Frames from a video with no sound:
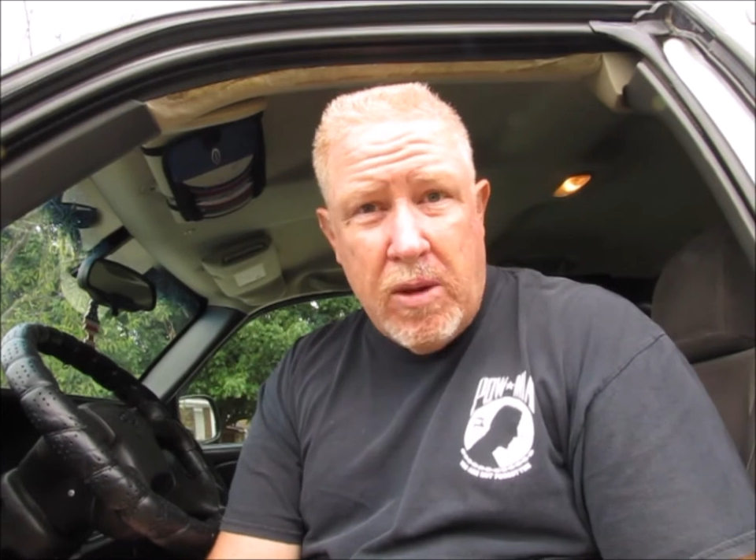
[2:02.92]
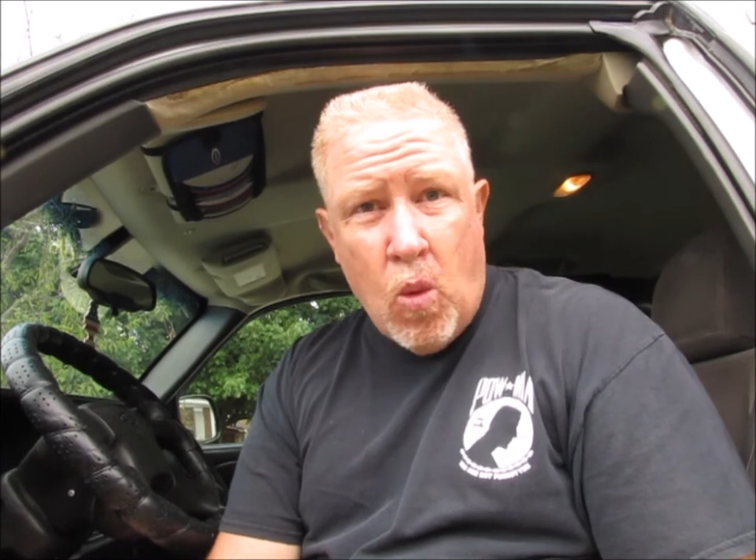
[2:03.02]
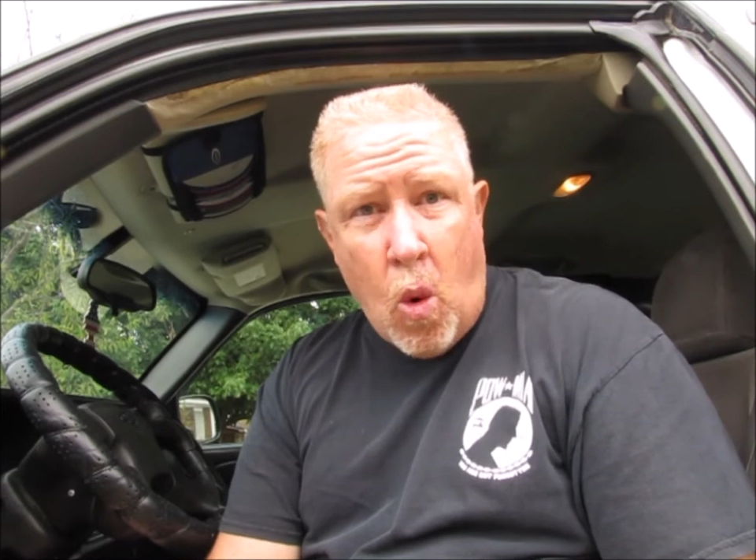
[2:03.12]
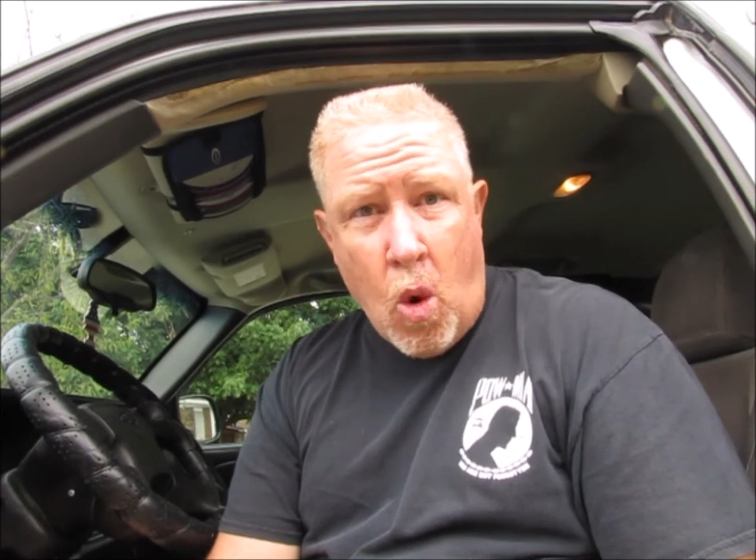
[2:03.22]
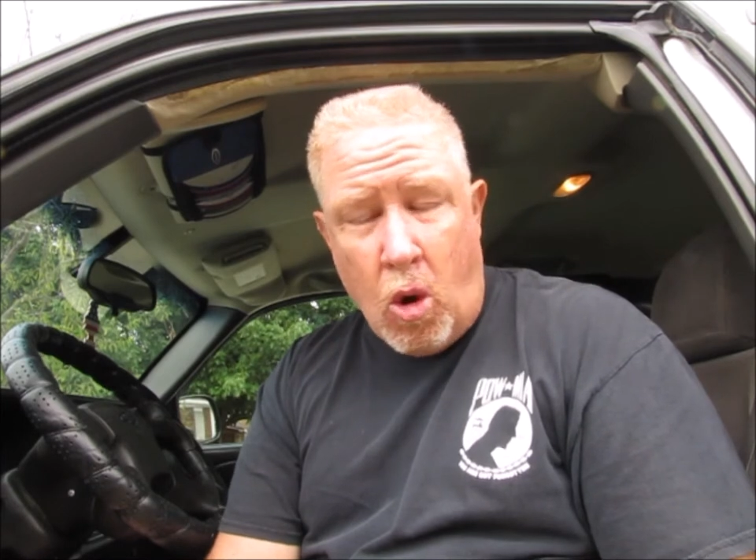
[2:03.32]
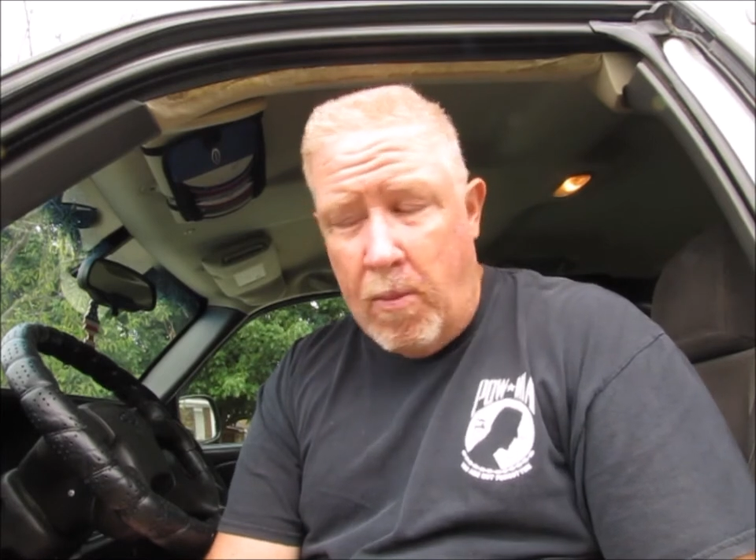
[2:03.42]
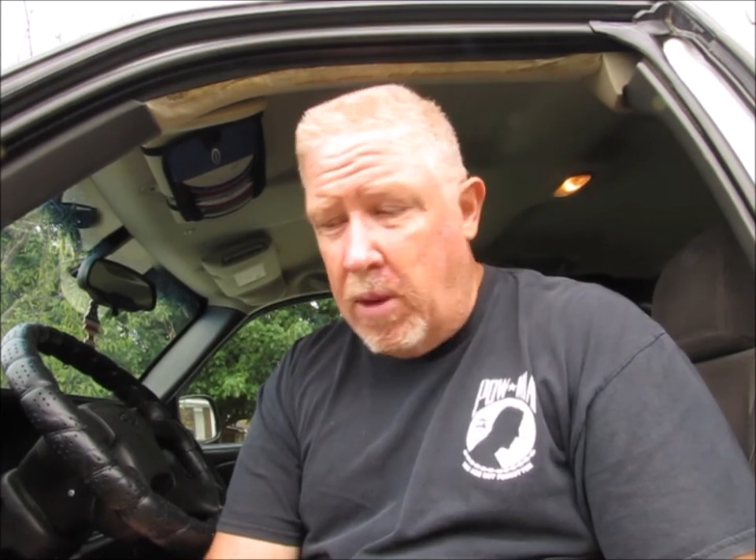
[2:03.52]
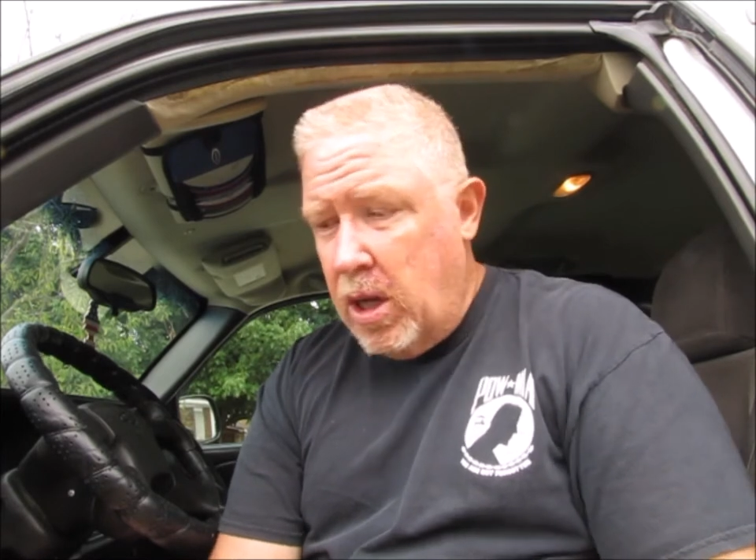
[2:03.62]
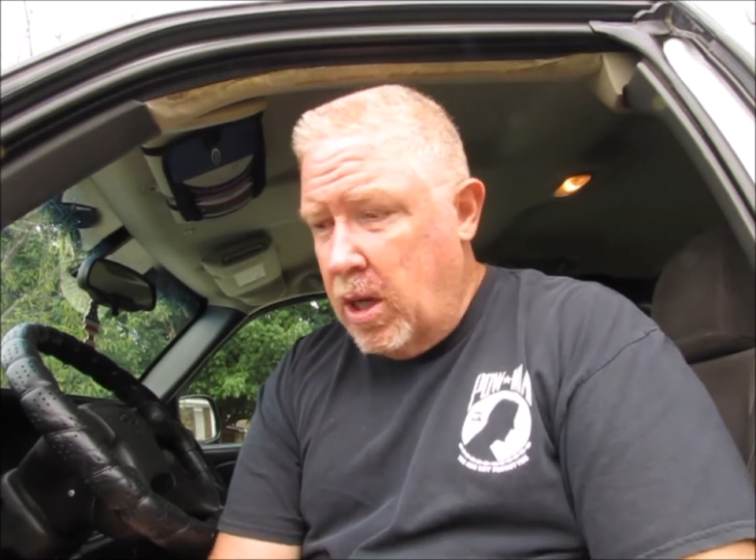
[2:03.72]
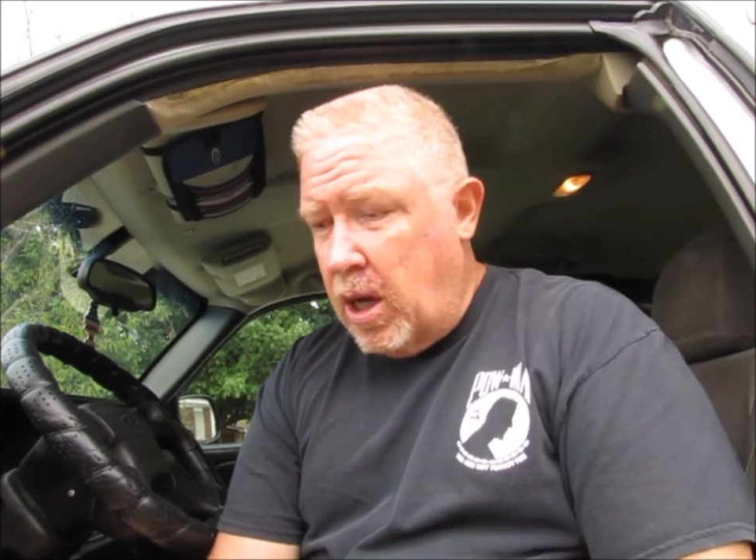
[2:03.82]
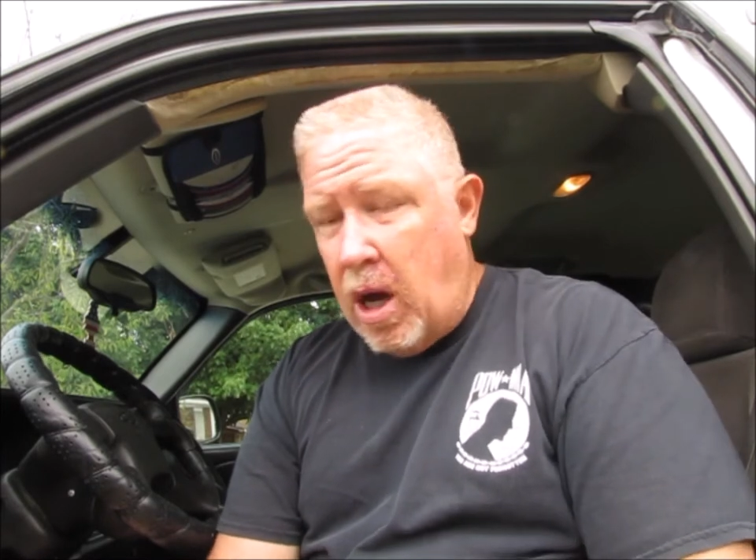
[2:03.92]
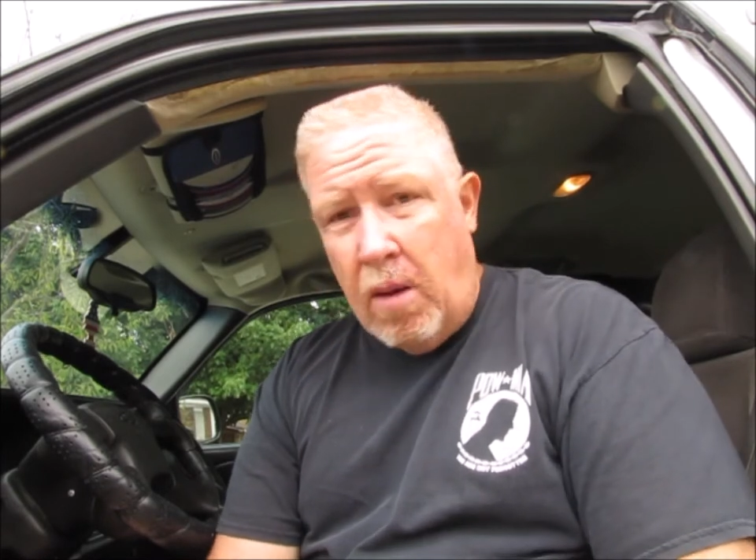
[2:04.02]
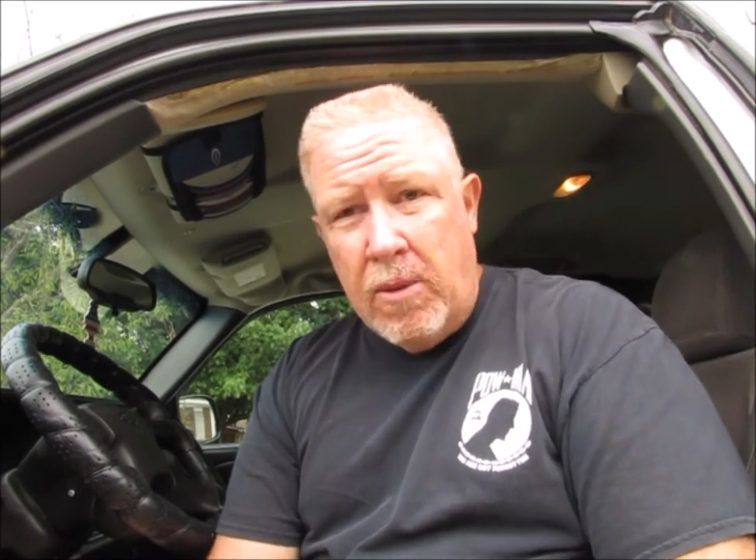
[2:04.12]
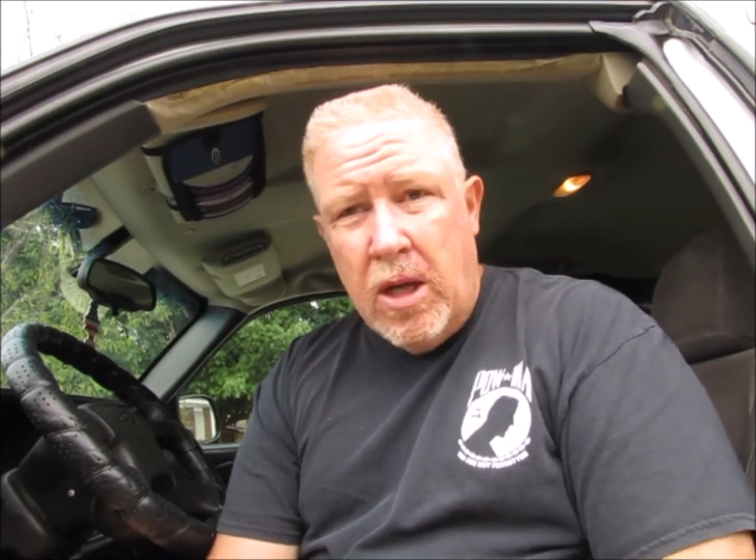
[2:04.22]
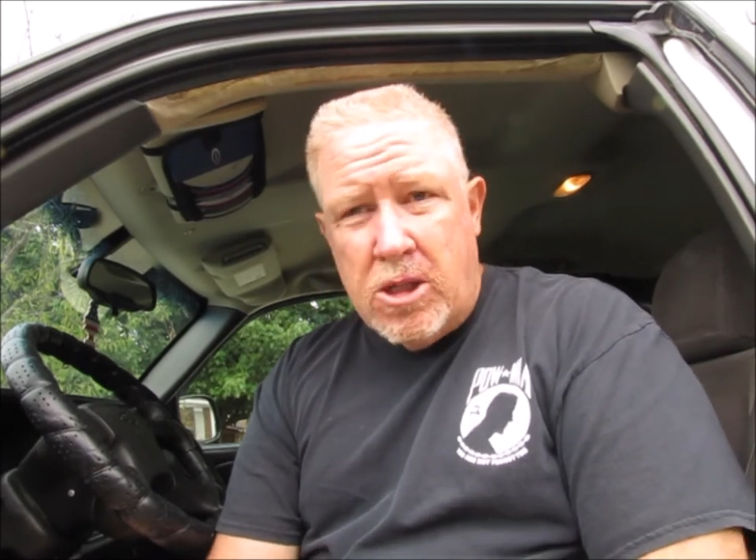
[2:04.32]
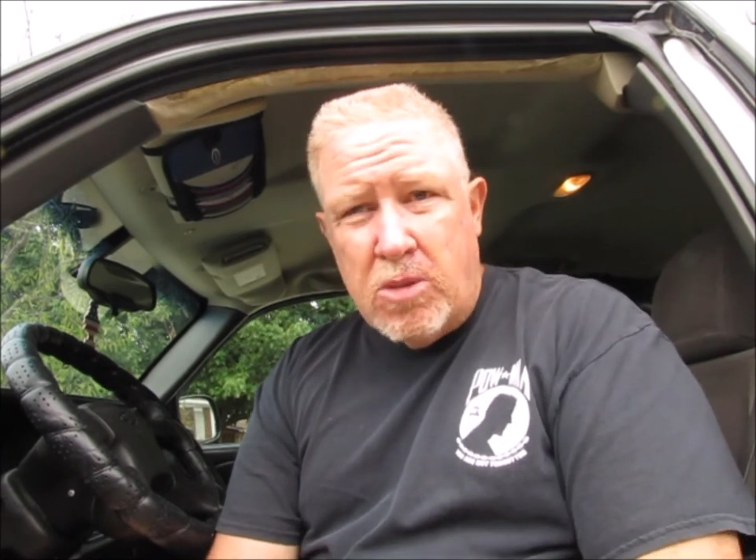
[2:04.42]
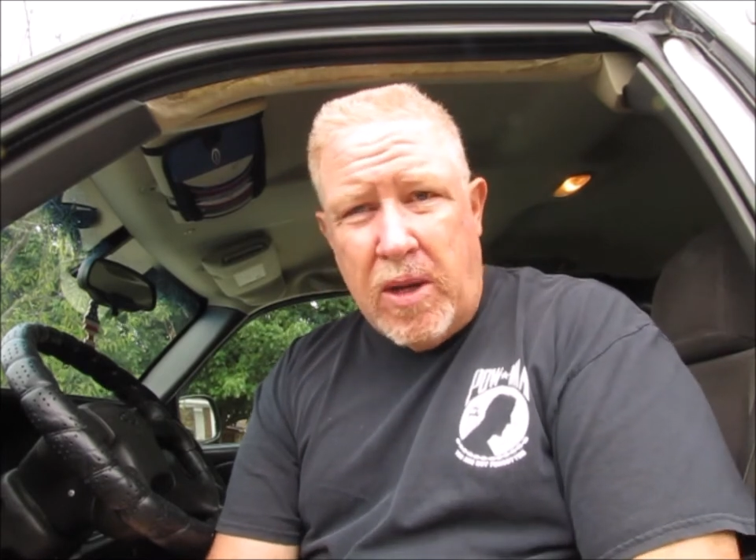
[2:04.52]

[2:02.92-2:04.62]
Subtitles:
to be warm. Just